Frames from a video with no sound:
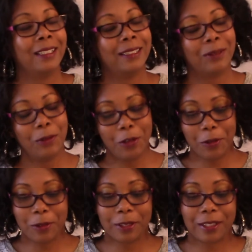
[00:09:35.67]

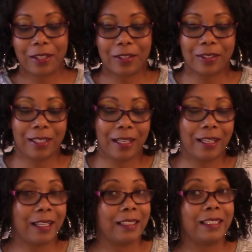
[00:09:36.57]
Woo, so
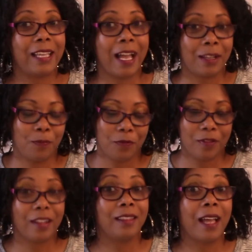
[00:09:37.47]
yeah,
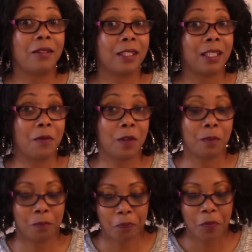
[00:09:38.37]
that was a good
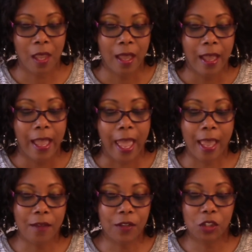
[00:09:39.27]
one.
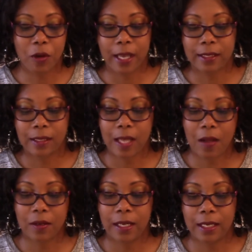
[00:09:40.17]
Ava tries to
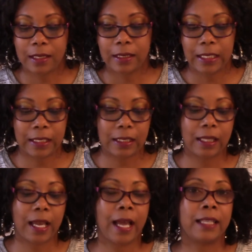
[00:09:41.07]
talk Nina into
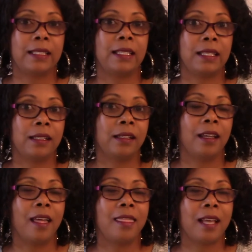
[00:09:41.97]
the
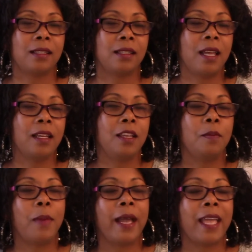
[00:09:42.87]
idea that Sonny
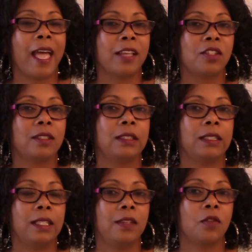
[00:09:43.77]
might actually
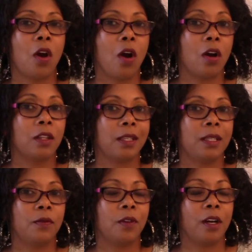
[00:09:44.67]
leave
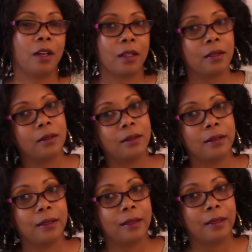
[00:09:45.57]
Carly for her.
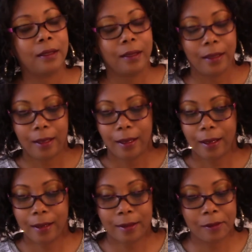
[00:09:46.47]

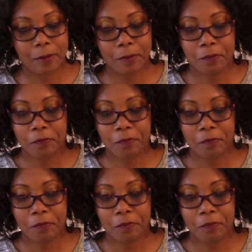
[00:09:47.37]
I